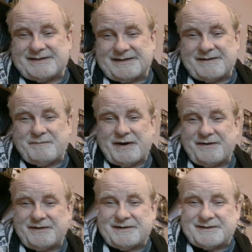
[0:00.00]
his
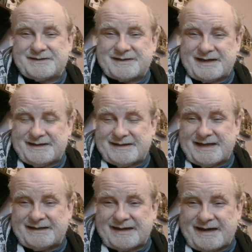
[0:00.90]
appearance in
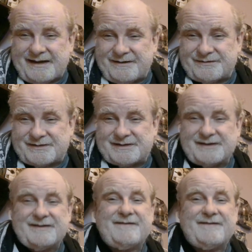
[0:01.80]
their lives,